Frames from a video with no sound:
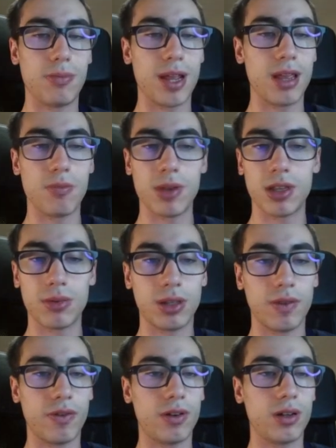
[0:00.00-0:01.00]
are playing bishop
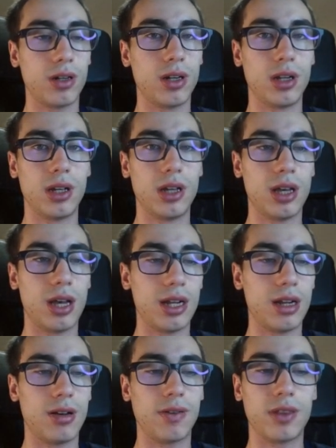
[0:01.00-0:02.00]
c4,
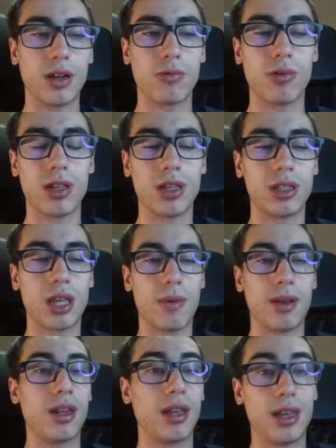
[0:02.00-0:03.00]
and now after queen
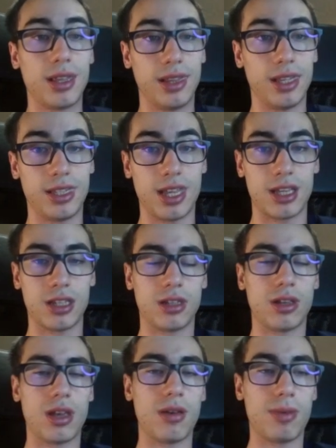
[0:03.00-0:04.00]
g7, the
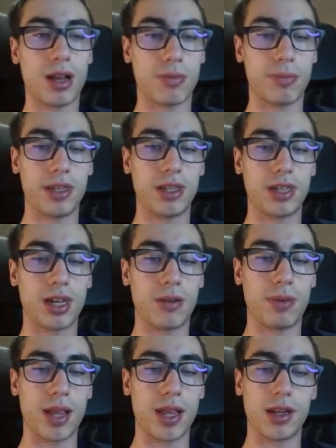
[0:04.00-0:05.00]
6 black pieces
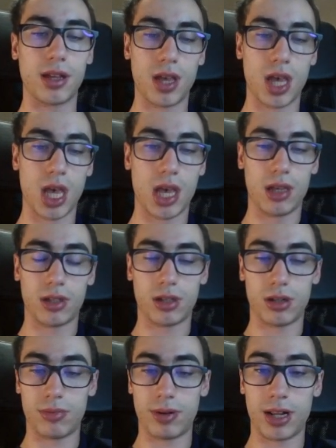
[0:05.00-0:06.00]
are playing.
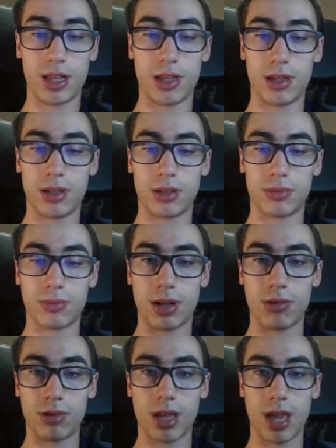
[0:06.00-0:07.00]
So very
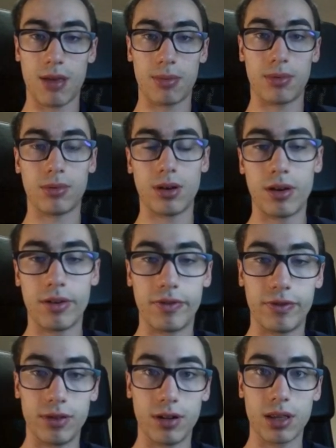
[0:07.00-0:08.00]
good game
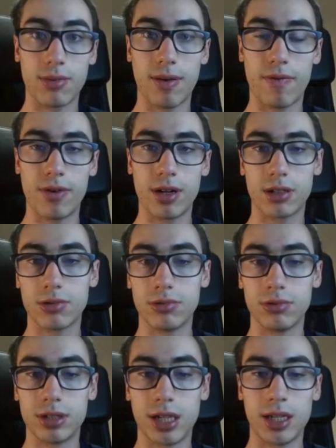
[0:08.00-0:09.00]
of Jordan Foreest,
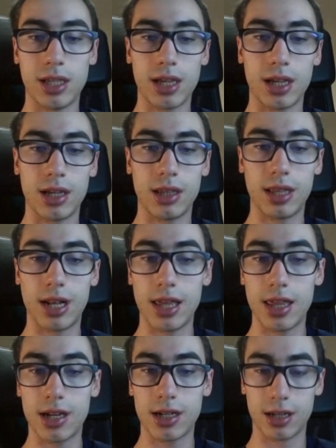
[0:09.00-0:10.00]
who takes the
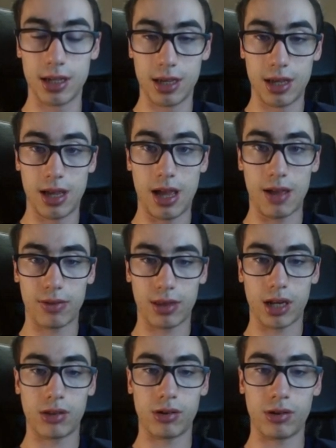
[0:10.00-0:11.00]
leaders
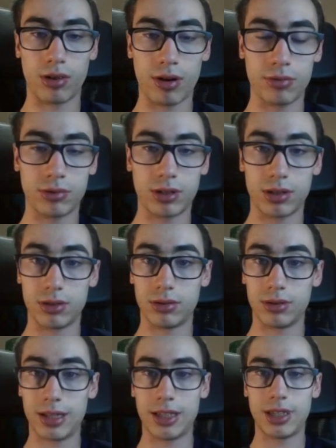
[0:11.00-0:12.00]
after 3 rounds.
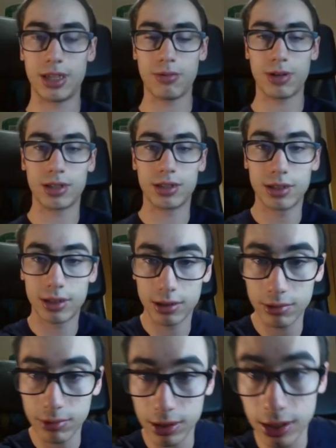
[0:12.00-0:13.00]
So let's see
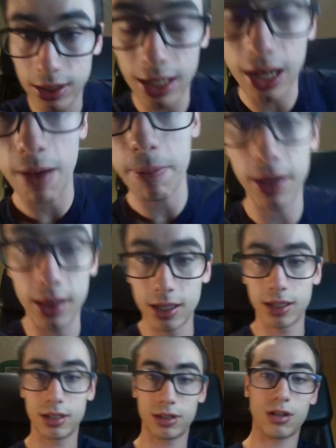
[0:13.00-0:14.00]
what's still happening in
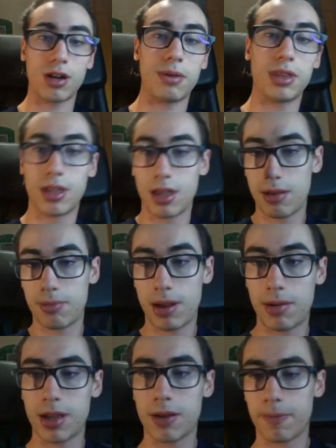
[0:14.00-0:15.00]
this tournament.
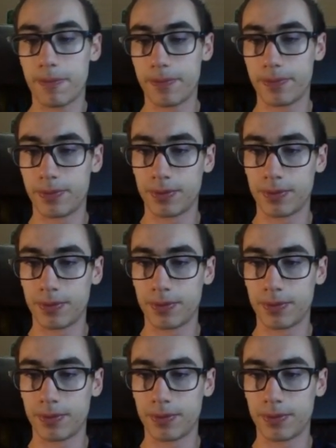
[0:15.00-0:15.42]
Bye bye.